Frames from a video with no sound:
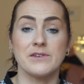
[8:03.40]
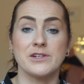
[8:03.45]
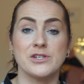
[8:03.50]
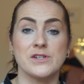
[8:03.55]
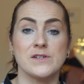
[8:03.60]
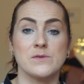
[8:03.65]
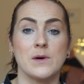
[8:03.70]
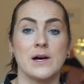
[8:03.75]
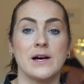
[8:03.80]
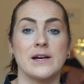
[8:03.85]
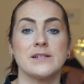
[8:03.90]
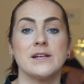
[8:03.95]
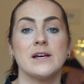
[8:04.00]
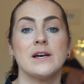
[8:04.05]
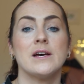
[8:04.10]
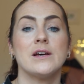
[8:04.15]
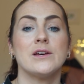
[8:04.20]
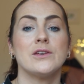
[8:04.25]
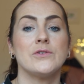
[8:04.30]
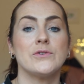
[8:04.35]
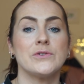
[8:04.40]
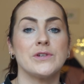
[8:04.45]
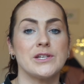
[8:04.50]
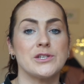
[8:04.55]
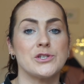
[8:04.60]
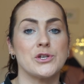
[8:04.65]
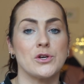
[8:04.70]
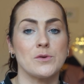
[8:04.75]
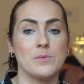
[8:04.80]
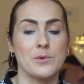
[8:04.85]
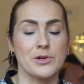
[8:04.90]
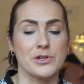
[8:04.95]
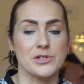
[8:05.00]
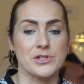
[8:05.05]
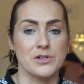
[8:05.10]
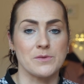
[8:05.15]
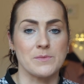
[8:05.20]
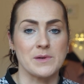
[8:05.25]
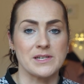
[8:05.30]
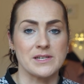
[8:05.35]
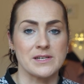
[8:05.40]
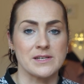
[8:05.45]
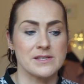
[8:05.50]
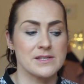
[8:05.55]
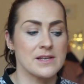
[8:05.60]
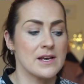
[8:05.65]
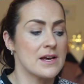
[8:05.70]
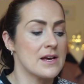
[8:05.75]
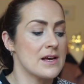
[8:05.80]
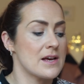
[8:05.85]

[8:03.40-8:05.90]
inches wide, you'll need 2.2 metres.